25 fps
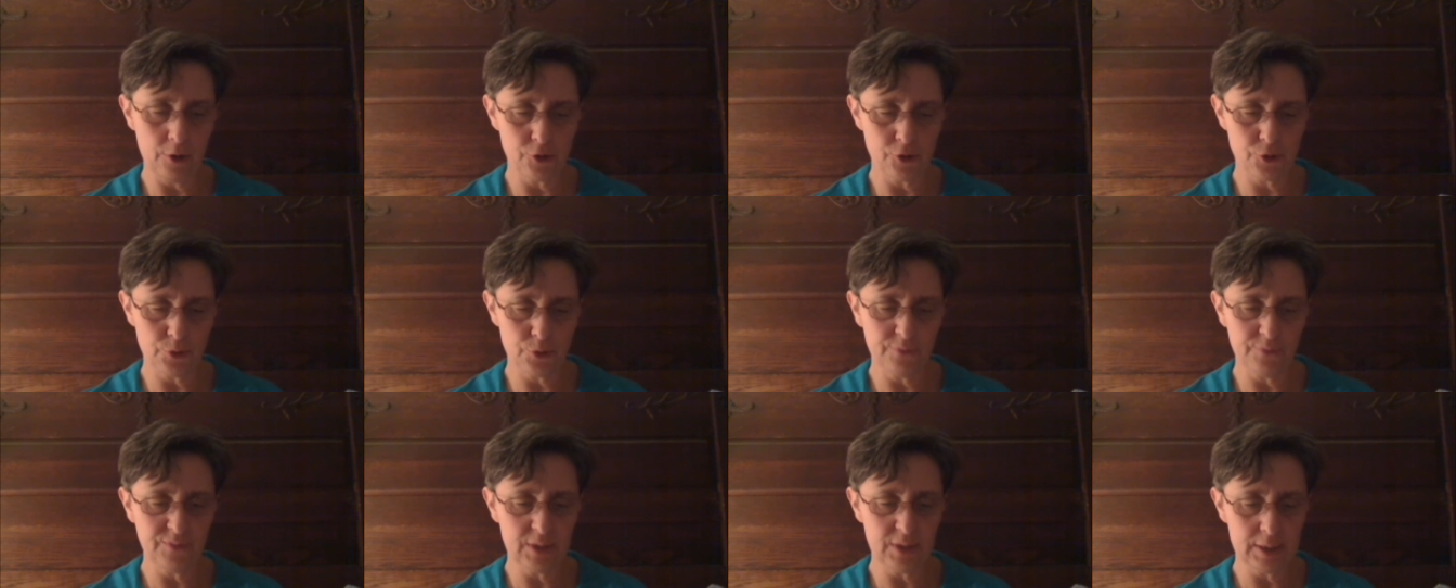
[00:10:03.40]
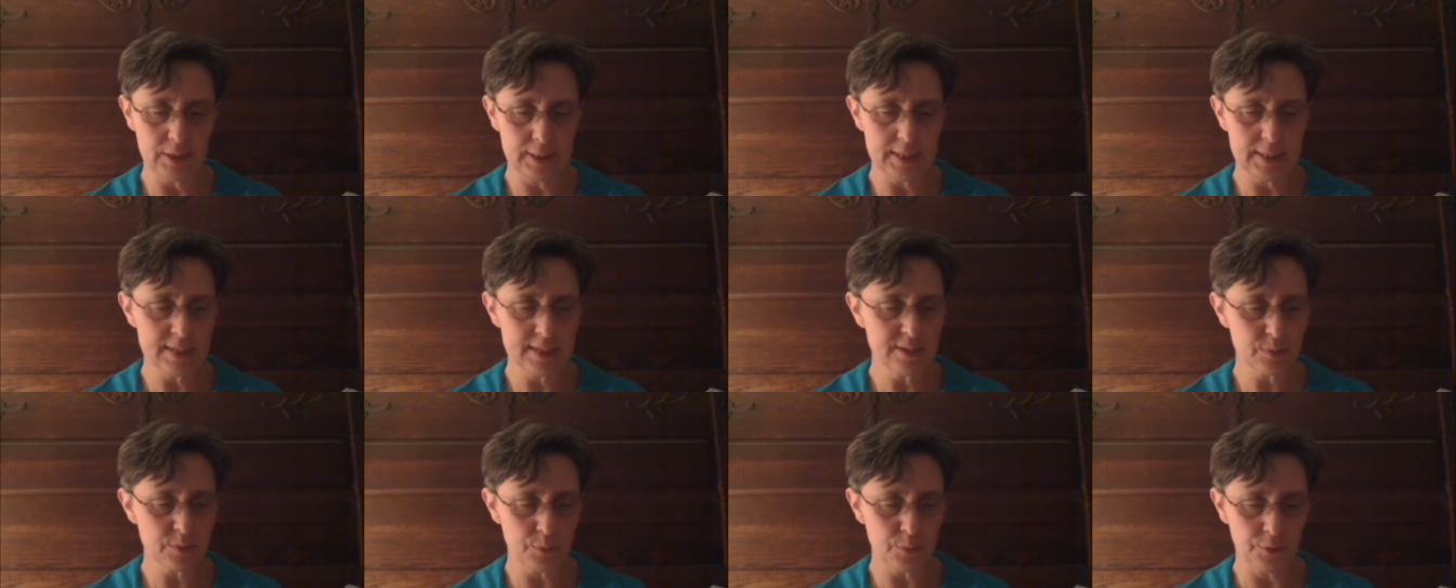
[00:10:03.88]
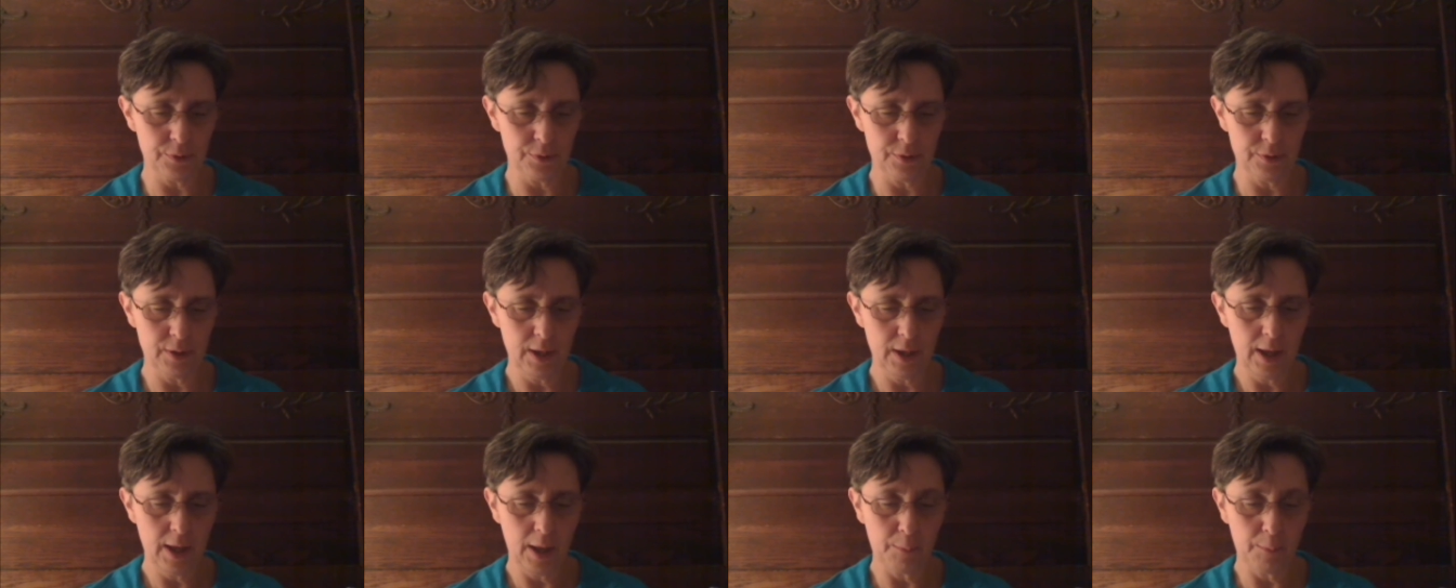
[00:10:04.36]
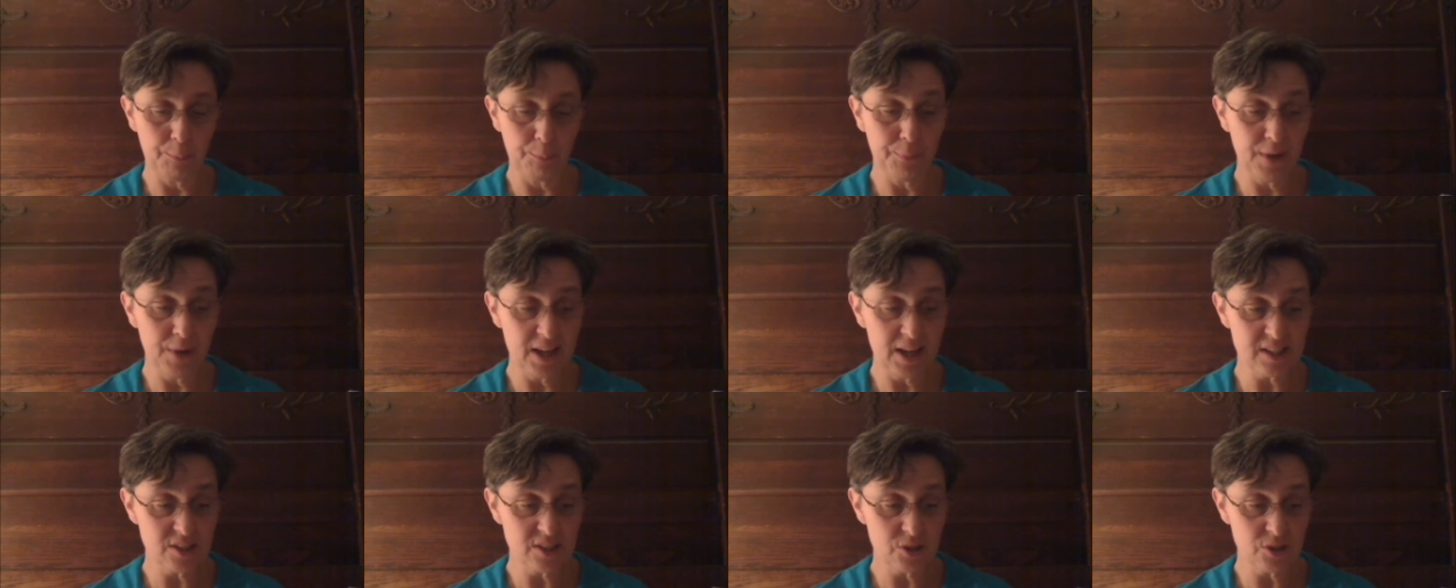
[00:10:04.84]
drifted eastward and
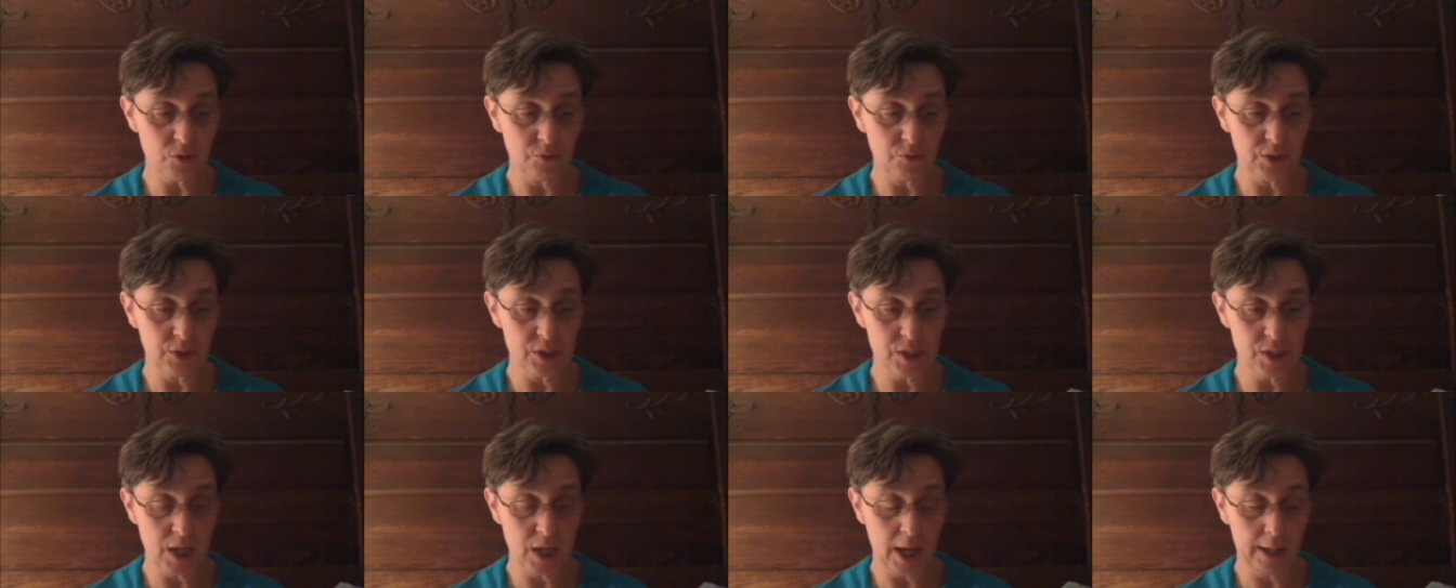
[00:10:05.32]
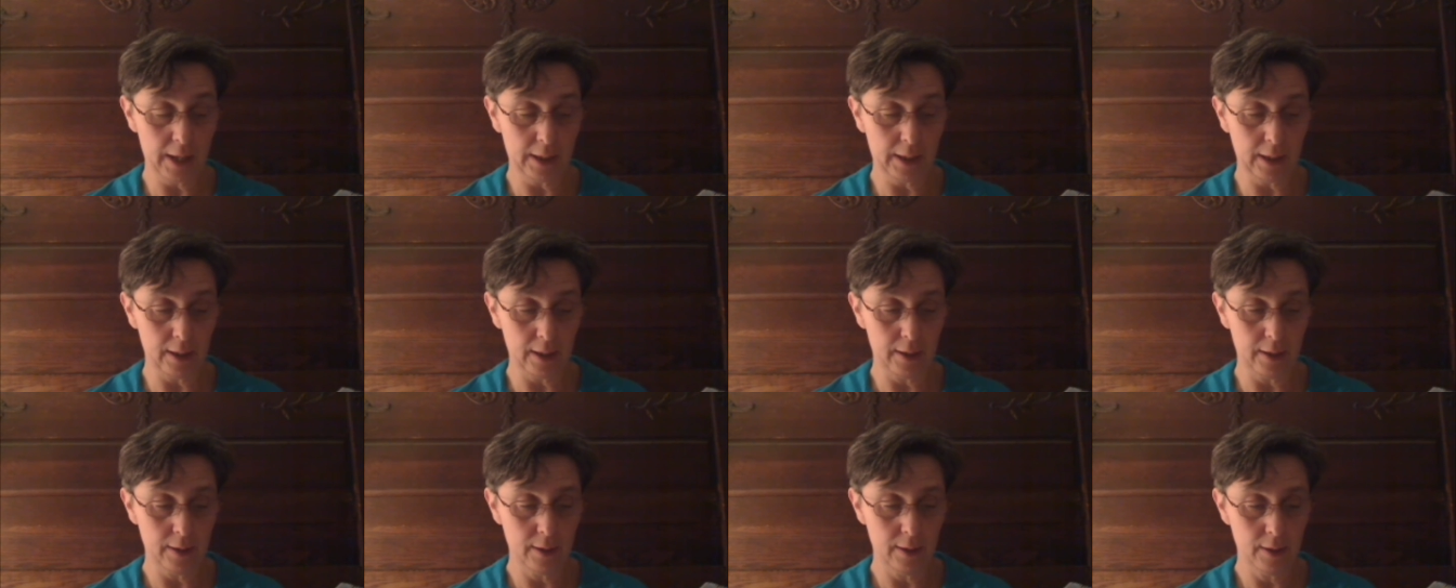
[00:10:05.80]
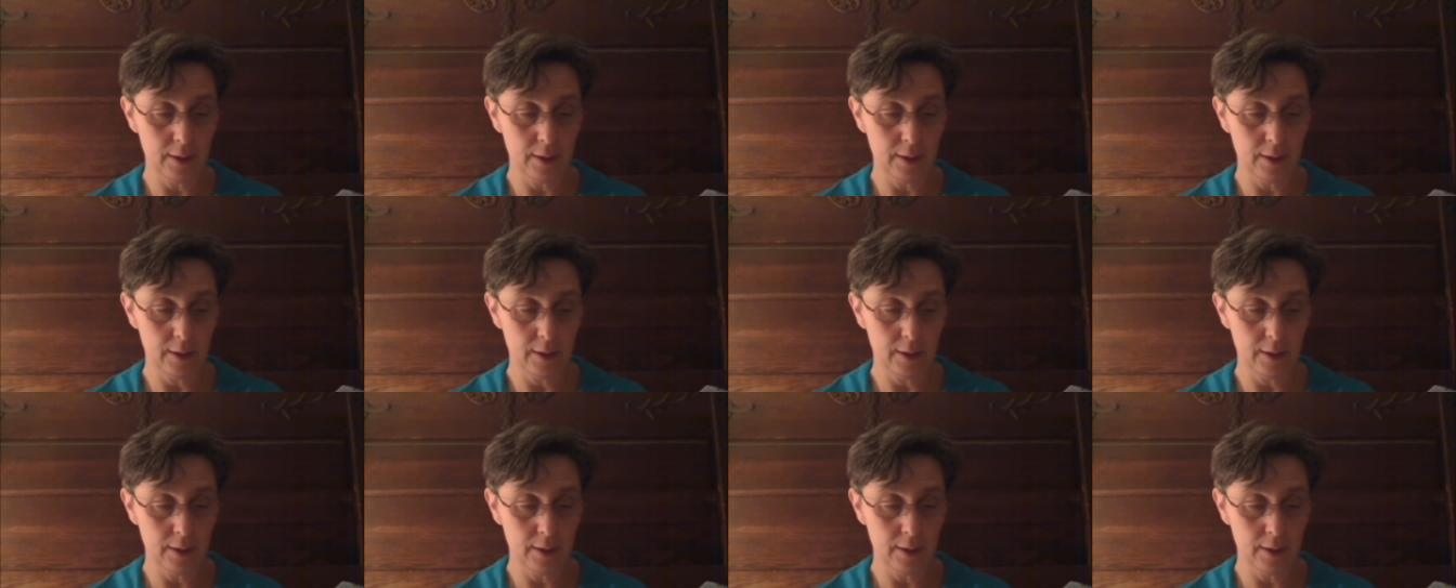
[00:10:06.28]
pressed over the taiga.